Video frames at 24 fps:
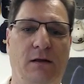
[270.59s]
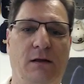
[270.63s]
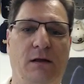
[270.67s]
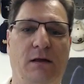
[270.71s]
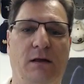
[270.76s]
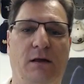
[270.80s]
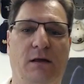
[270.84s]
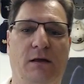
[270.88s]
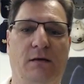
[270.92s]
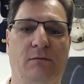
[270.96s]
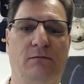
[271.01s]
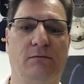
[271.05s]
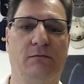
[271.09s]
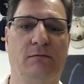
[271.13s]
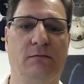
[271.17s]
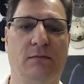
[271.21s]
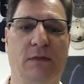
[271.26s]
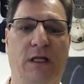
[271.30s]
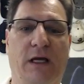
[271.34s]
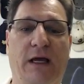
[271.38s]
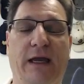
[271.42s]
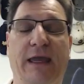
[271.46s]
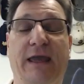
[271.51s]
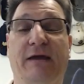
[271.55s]

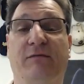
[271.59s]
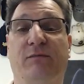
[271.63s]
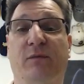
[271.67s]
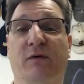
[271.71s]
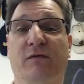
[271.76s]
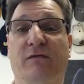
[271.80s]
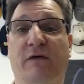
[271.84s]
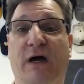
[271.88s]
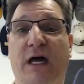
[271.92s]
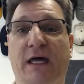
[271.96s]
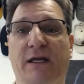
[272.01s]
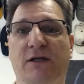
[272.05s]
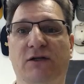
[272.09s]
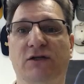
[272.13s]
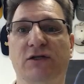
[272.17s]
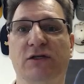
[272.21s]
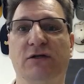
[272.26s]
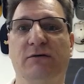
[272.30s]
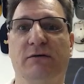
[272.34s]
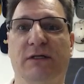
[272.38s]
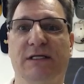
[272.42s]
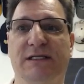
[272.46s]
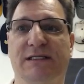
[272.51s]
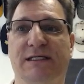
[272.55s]
I have provided
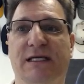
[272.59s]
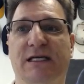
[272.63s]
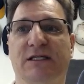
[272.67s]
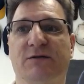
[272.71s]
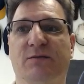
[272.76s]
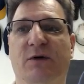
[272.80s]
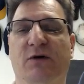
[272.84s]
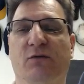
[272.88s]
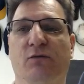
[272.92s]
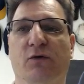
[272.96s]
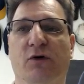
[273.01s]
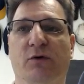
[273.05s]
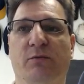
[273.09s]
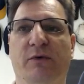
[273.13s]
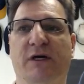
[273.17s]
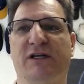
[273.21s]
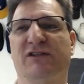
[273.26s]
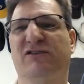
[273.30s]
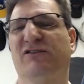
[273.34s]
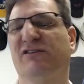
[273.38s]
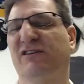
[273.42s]
you assessment rubrics,